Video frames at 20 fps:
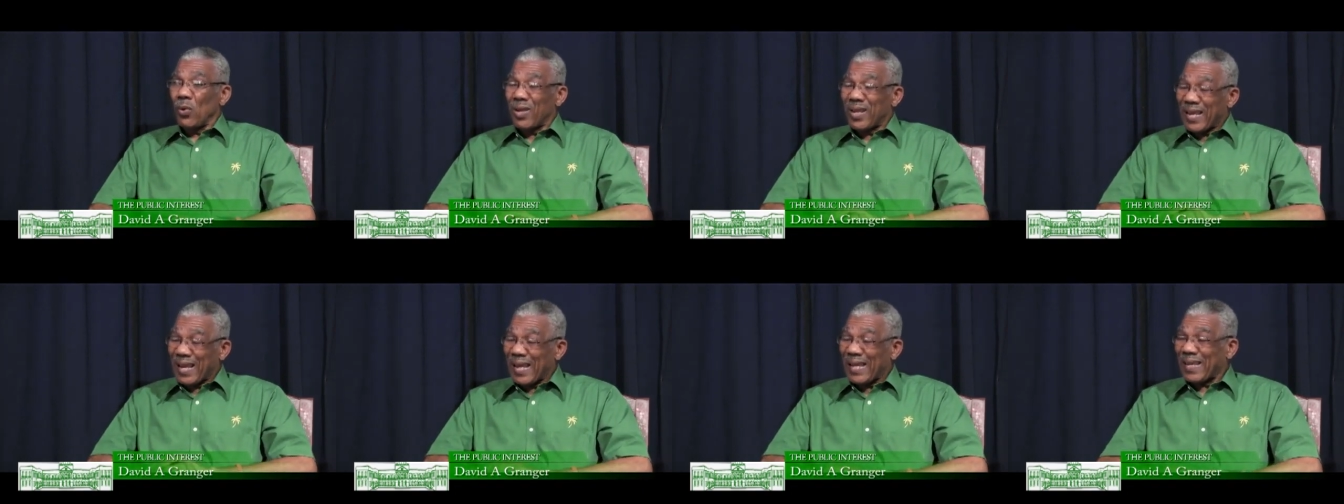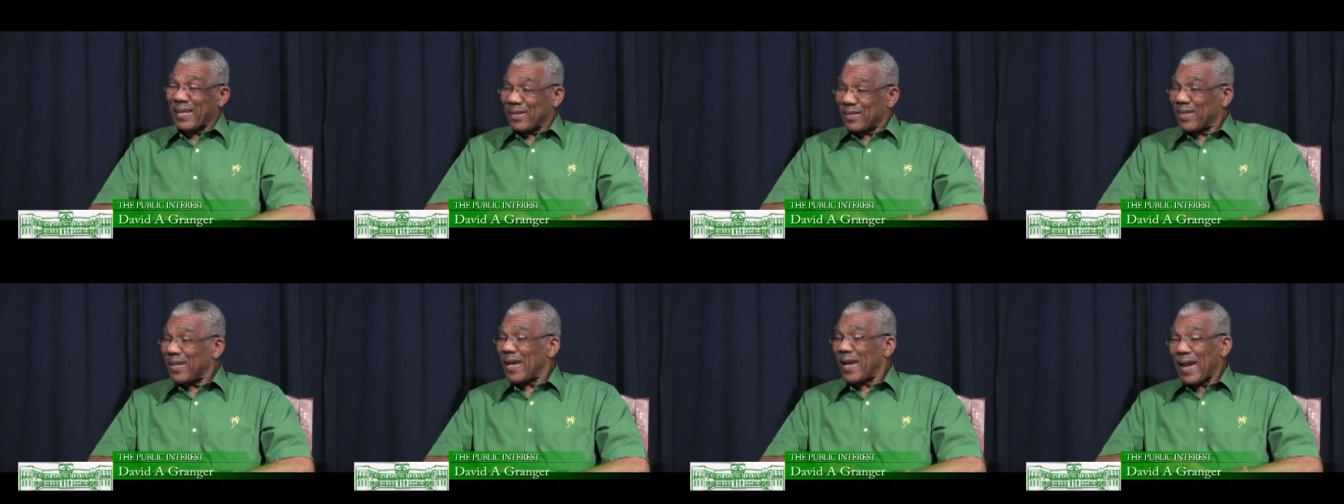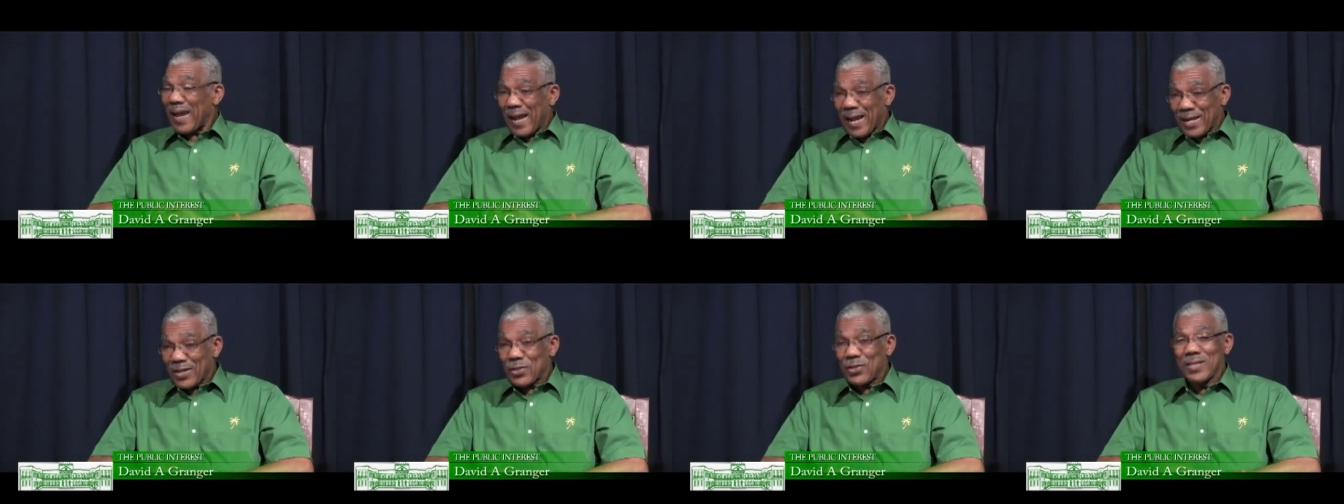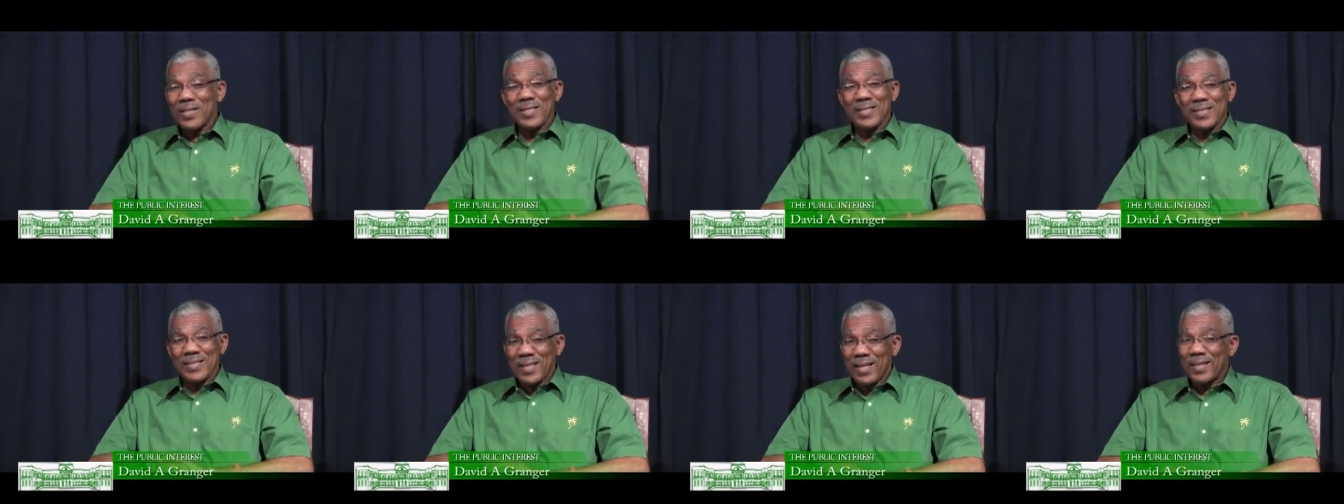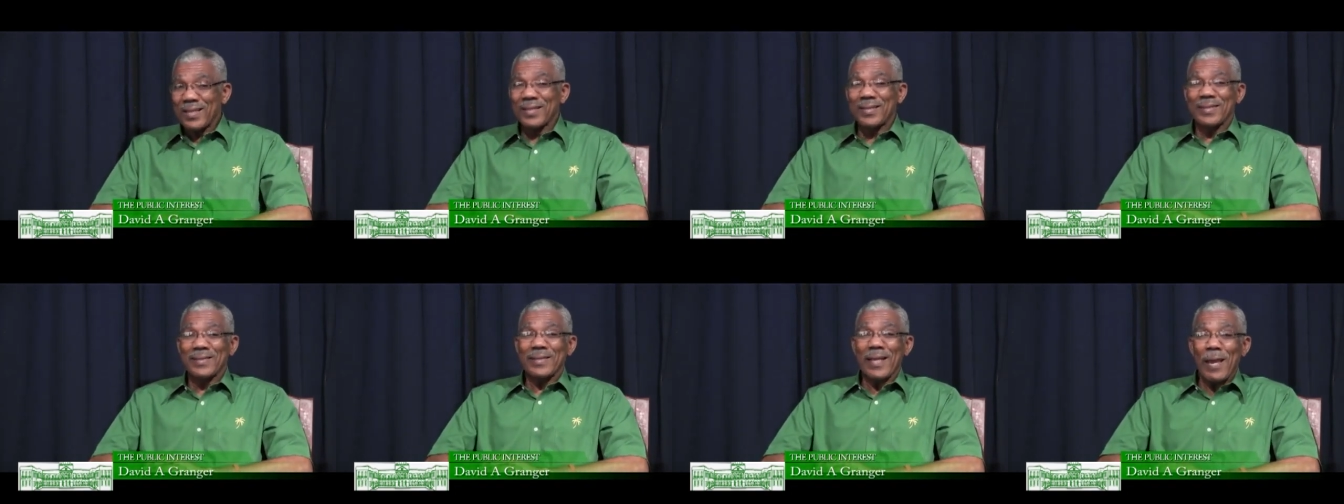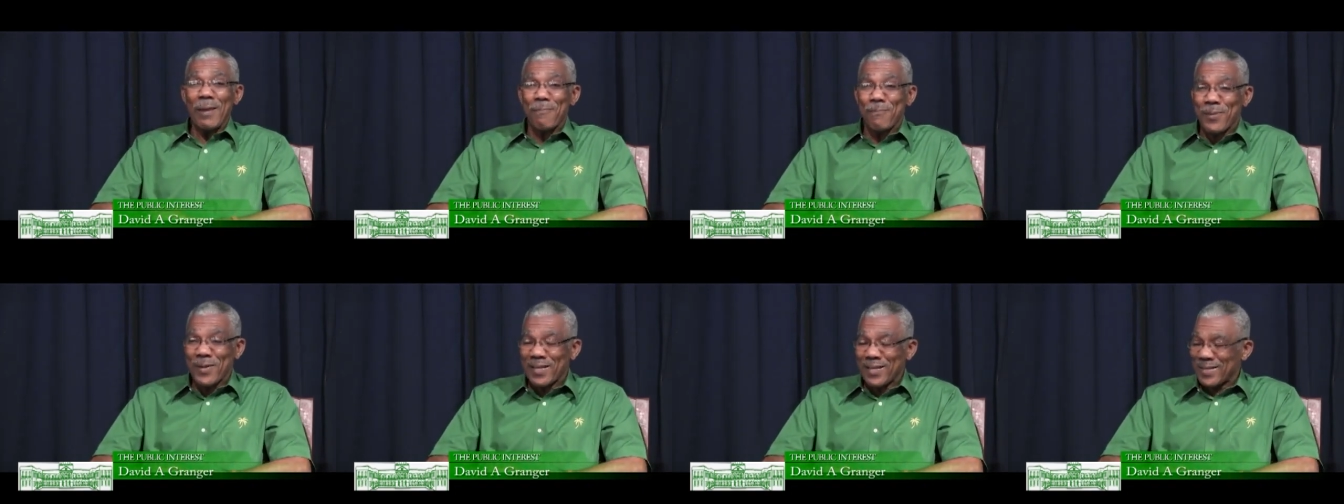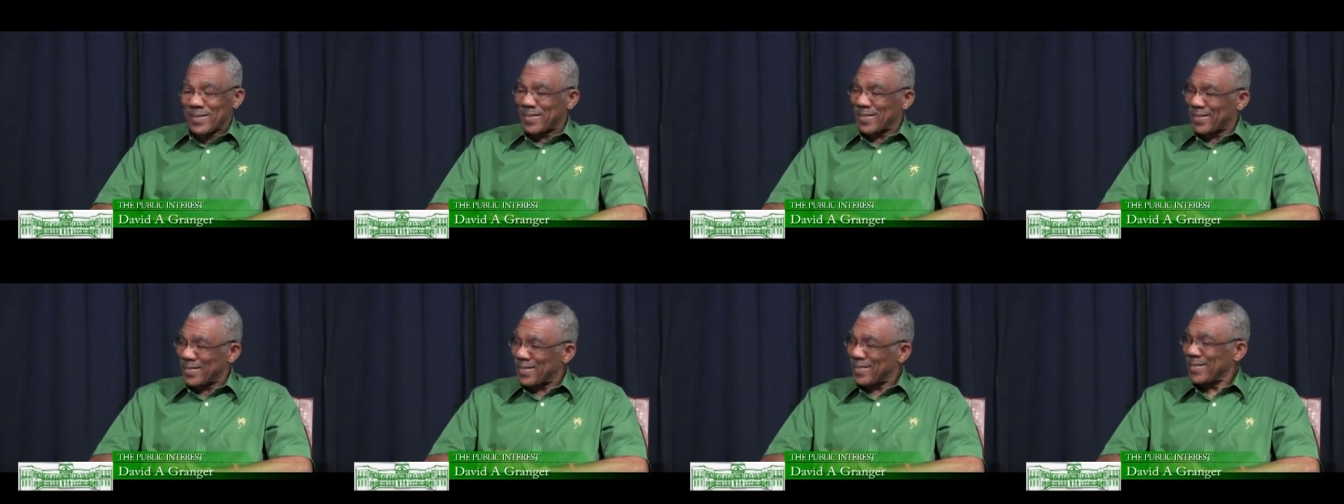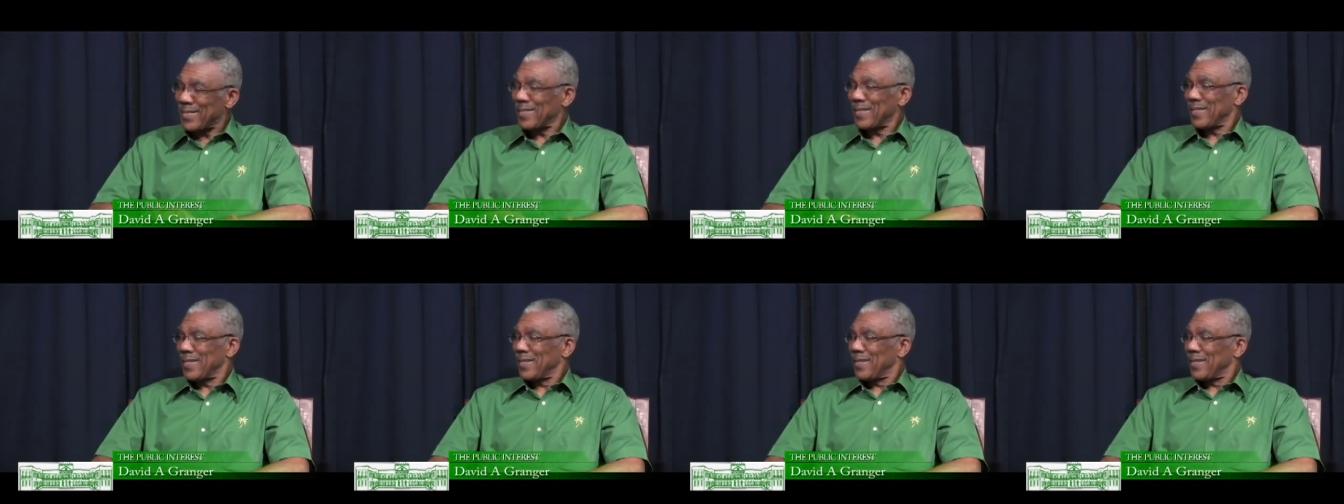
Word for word: Guyana actually sent typists.